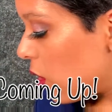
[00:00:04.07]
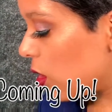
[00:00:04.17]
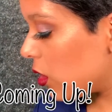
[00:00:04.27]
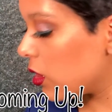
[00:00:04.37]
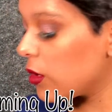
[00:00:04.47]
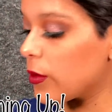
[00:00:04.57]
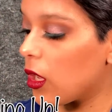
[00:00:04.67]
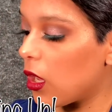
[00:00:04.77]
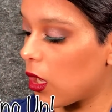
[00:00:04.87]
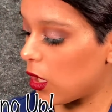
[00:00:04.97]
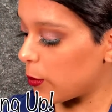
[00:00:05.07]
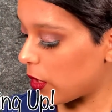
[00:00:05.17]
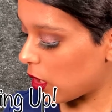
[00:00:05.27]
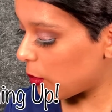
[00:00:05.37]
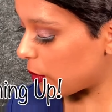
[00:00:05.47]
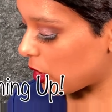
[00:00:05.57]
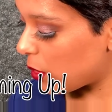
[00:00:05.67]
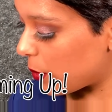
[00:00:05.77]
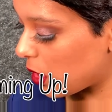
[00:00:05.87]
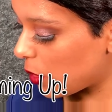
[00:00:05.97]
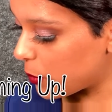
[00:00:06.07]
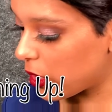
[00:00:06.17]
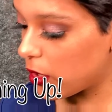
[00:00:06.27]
I'm hot, I'm hot, I'm hot, I'm hot, I'm hot.